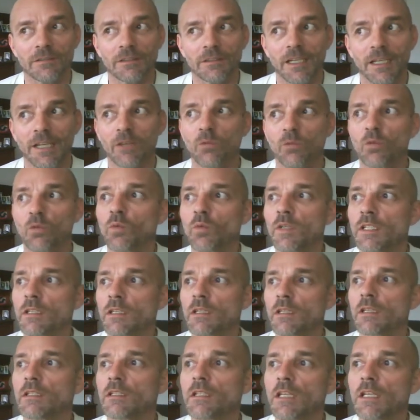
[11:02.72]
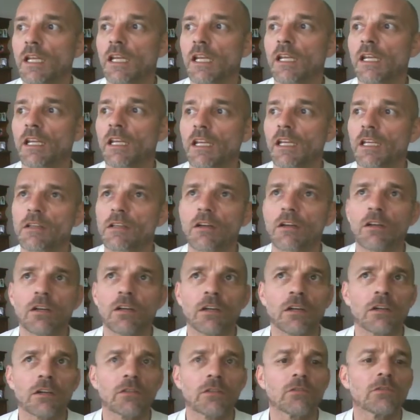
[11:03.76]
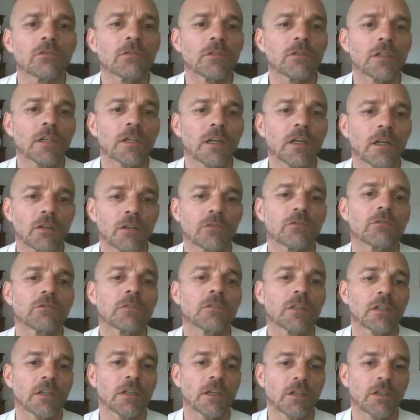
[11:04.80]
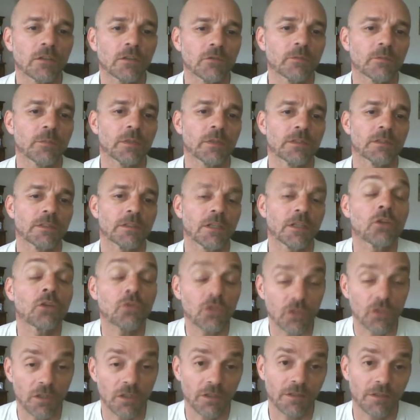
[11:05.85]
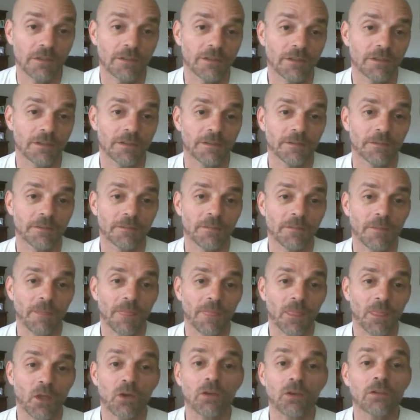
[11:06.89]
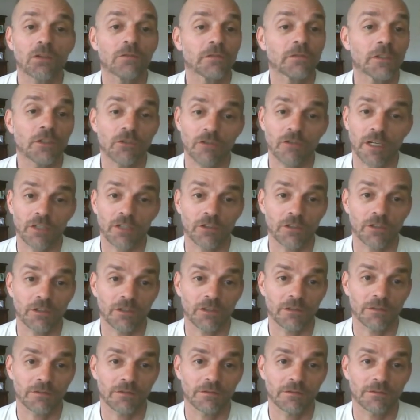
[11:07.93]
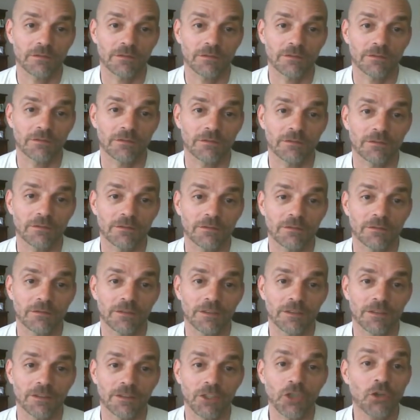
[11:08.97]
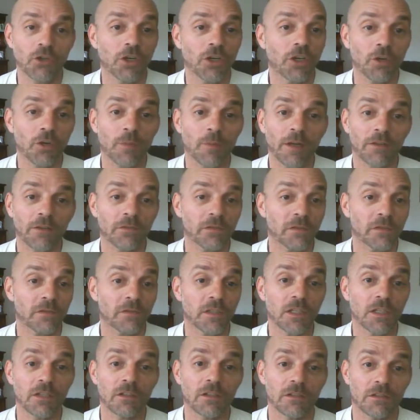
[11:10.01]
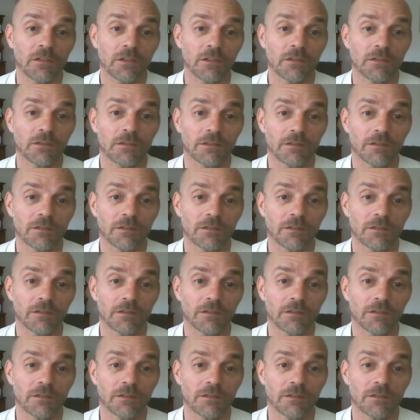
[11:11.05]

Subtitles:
And what we see today is a whole host of distraction. You can go back 50 years.